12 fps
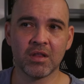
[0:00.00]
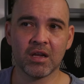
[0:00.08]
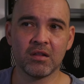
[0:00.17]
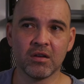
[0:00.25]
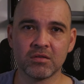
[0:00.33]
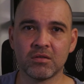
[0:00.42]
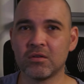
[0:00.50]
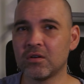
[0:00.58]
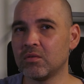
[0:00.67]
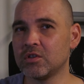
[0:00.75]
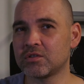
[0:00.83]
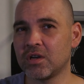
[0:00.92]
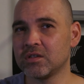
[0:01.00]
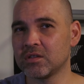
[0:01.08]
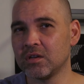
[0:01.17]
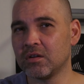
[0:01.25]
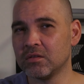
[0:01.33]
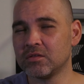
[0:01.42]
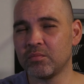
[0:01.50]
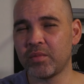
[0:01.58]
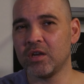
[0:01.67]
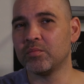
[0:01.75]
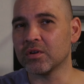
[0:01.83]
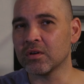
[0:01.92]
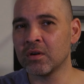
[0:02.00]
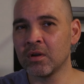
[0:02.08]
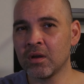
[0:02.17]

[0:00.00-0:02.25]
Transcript: that doesn't always translate onto paper.